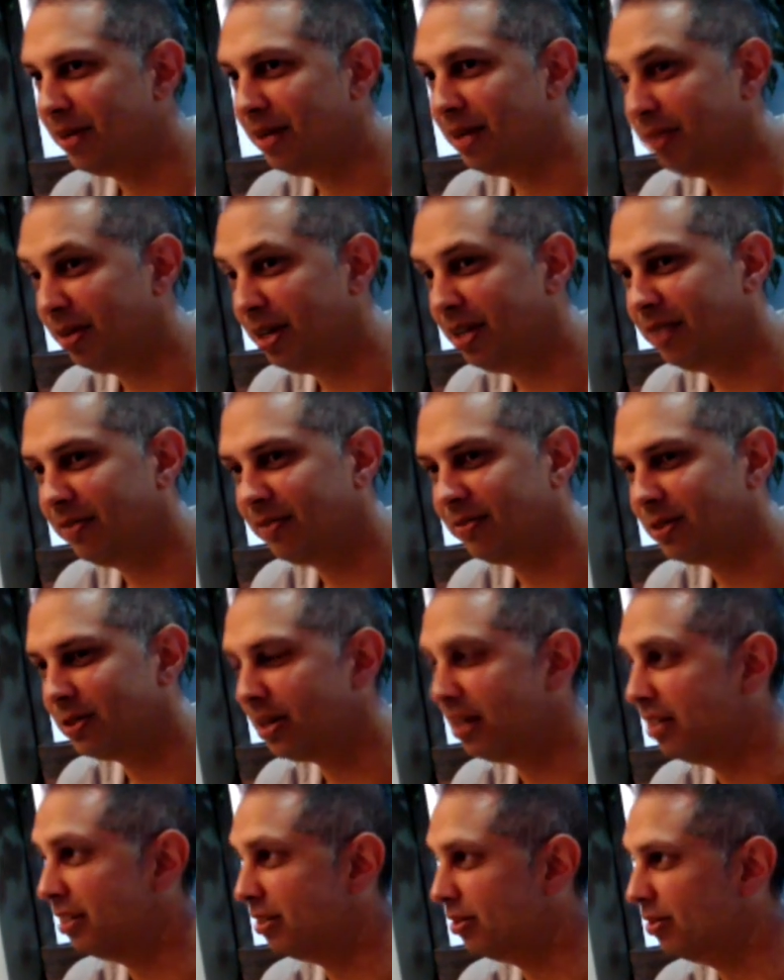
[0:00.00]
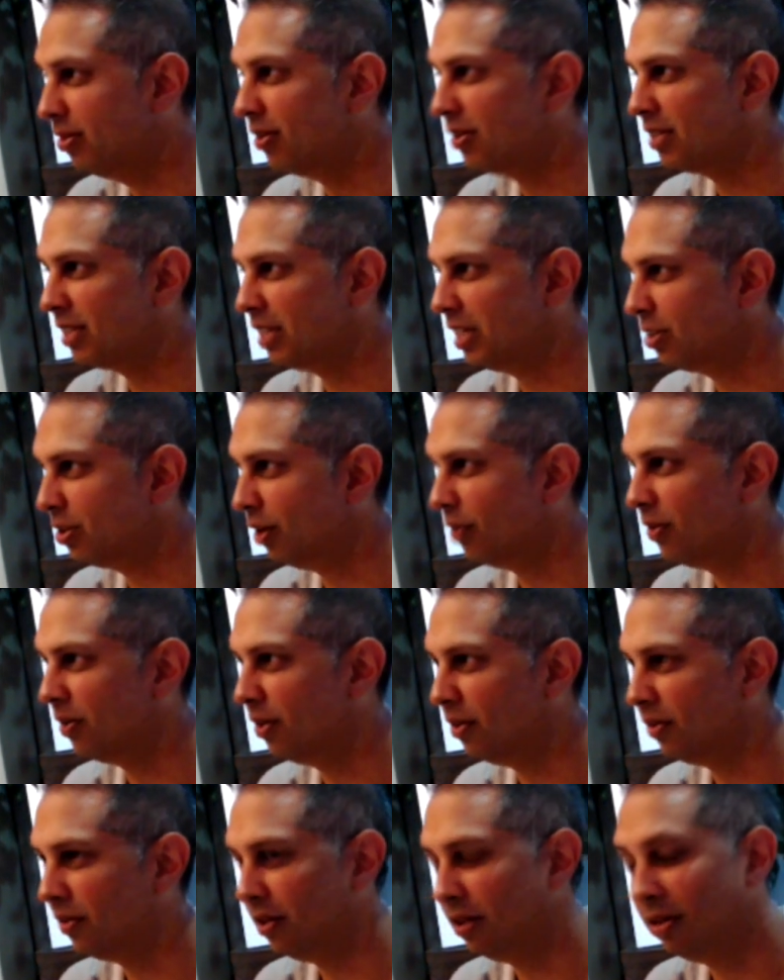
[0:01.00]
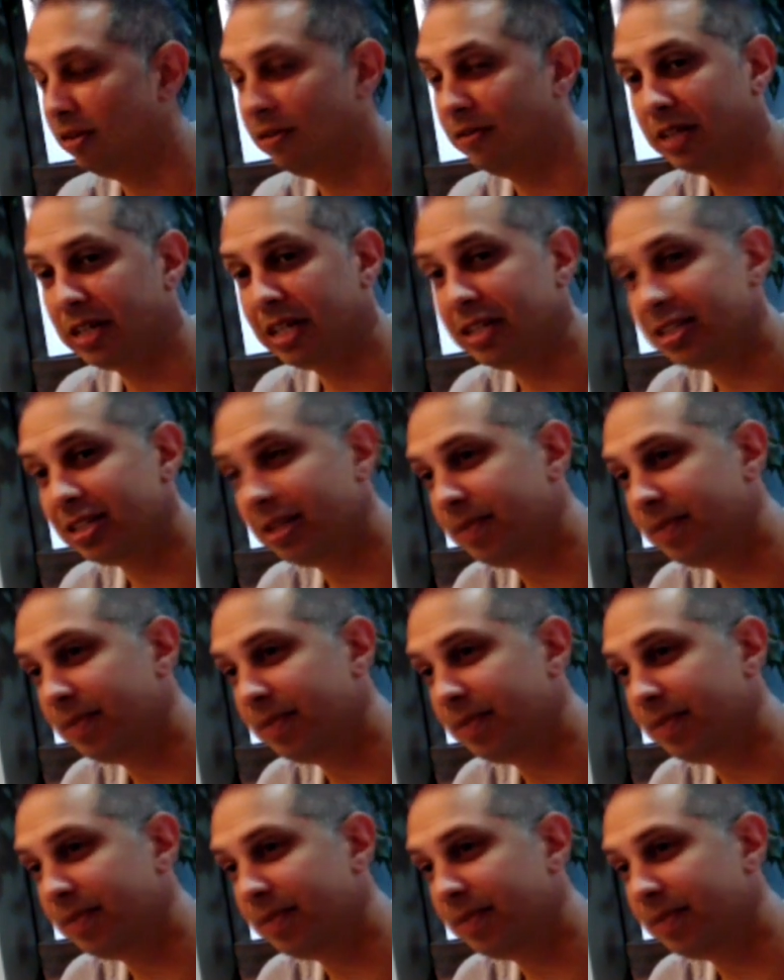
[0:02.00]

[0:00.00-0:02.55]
when I play them for trying to do those things over and over and over again.